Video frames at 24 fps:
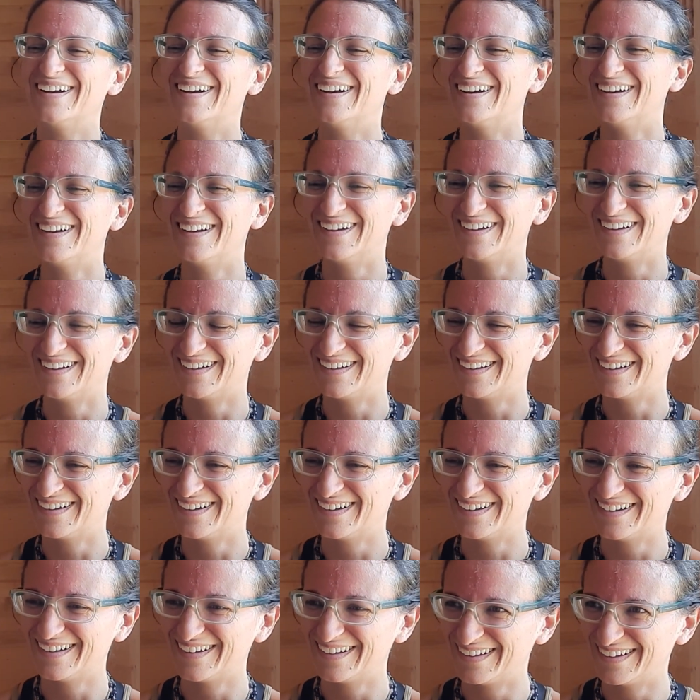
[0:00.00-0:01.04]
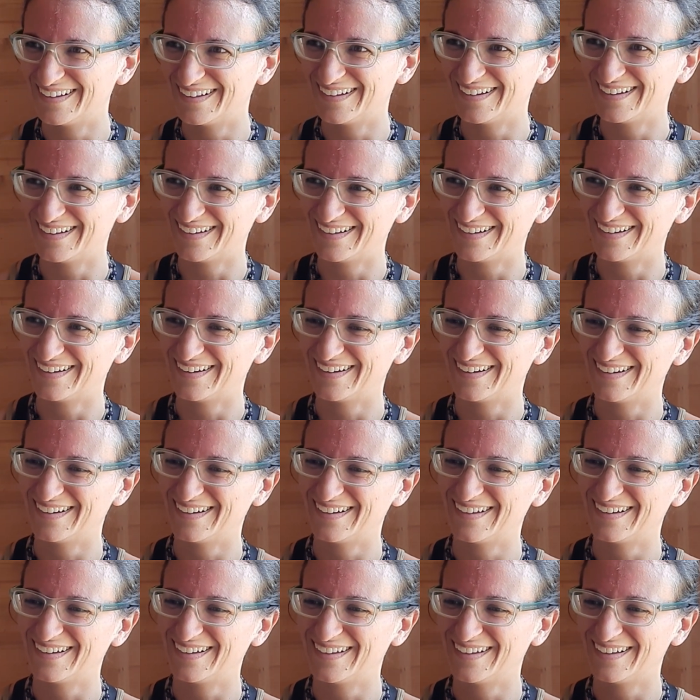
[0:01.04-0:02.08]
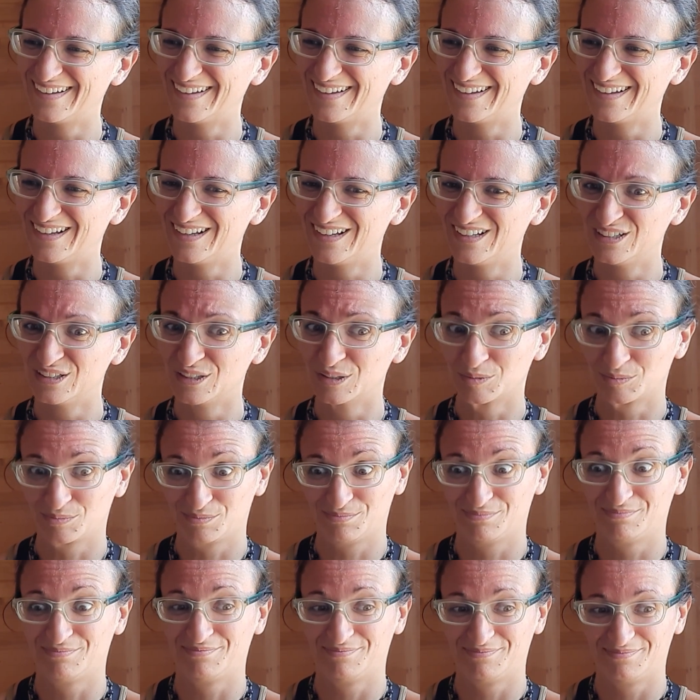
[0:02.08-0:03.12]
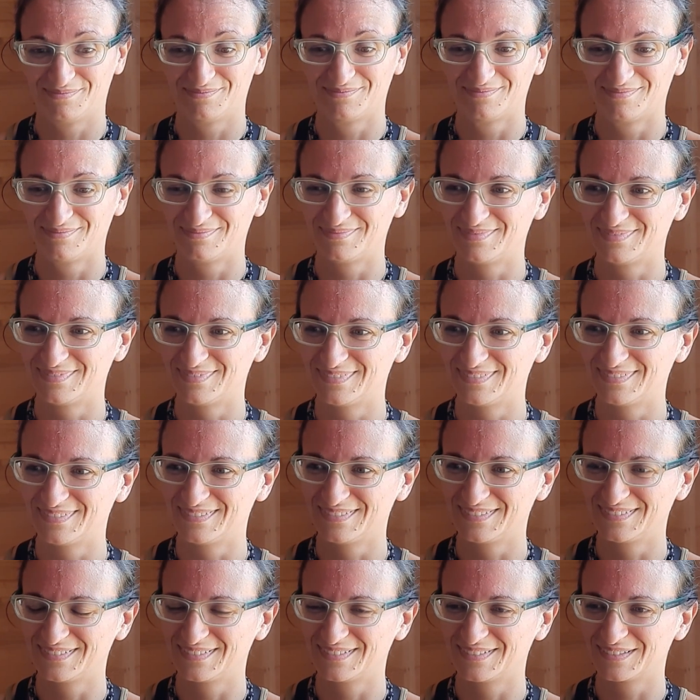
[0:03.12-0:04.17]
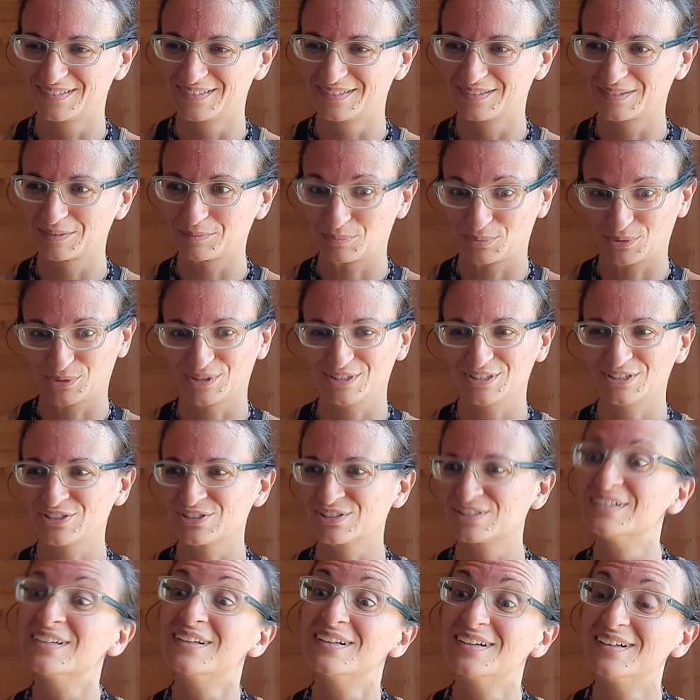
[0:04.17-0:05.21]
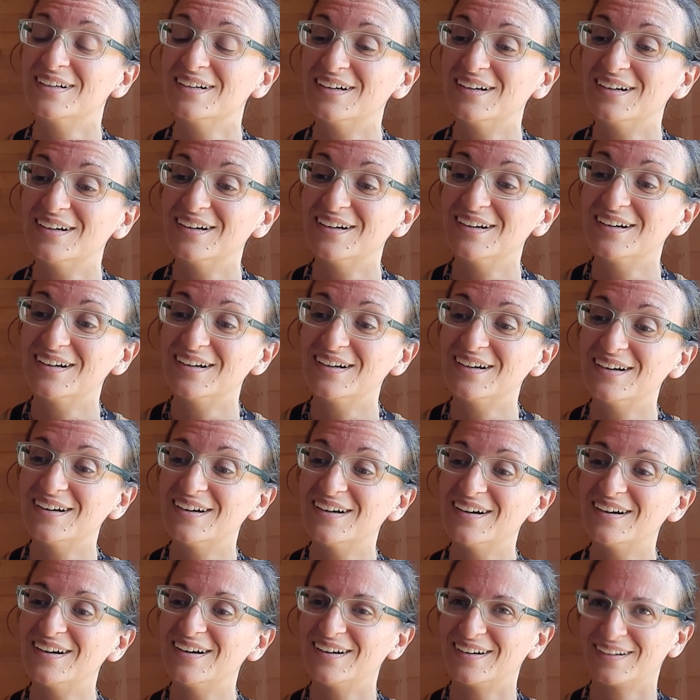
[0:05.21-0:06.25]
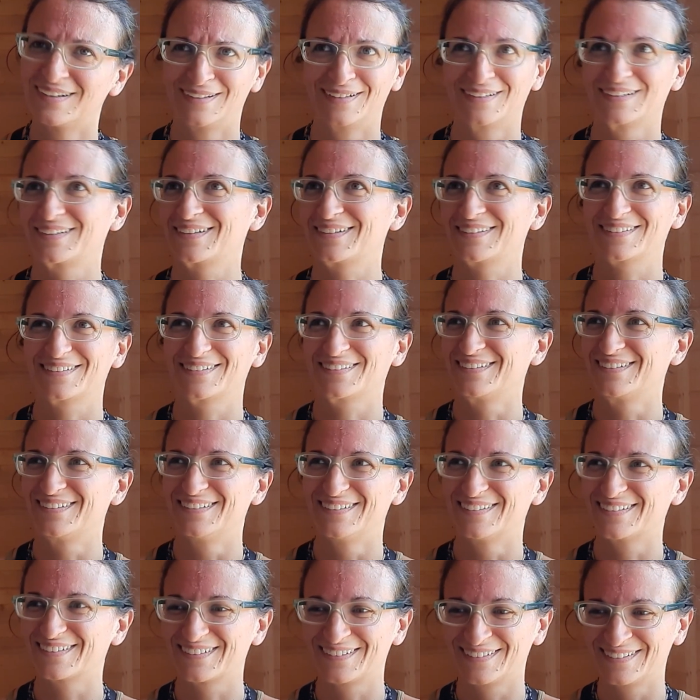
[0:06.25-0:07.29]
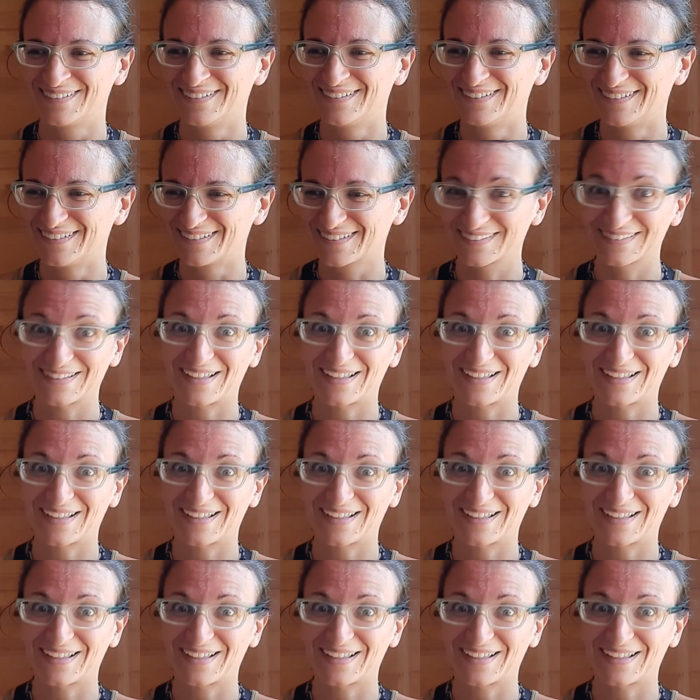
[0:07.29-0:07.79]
very irritated with the attendant when they can't help me and don't understand me when I use these words.